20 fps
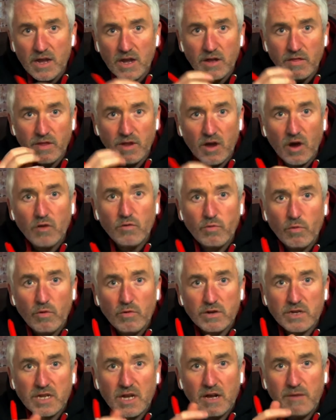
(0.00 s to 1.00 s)
The cold
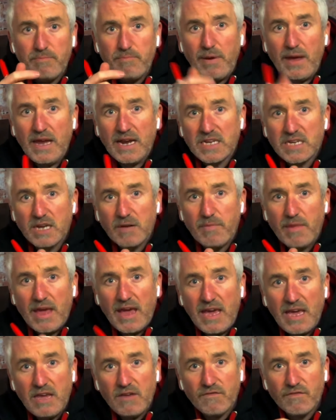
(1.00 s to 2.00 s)
water picks up the
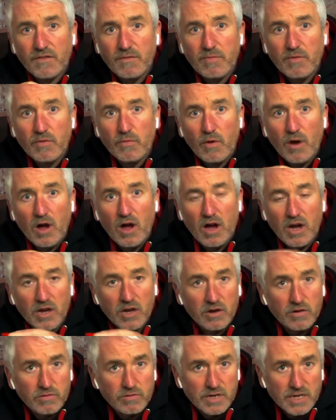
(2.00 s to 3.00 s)
heat from the wort and
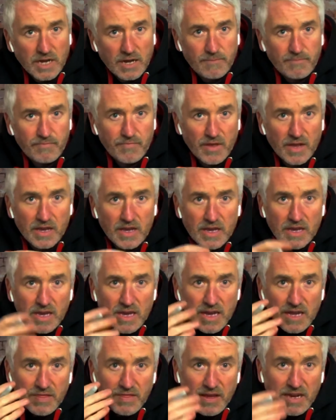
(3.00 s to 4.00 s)
cools it.
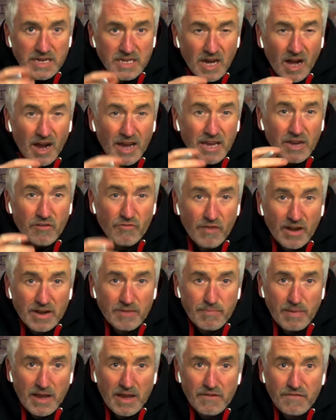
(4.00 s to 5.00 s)
These are
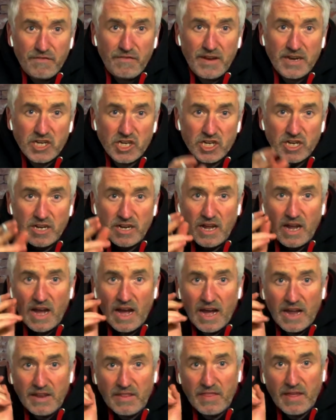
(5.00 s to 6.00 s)
incredibly efficient
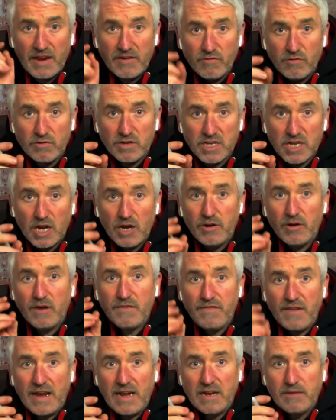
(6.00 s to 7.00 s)
and they're also
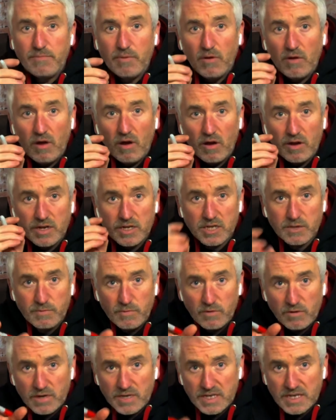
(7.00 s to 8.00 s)
available on a
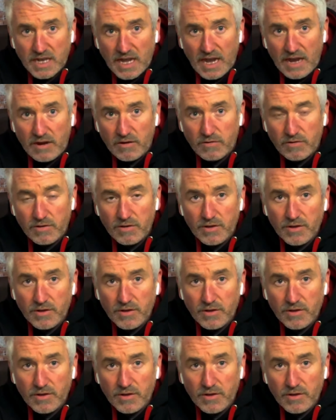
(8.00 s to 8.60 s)
smaller scale.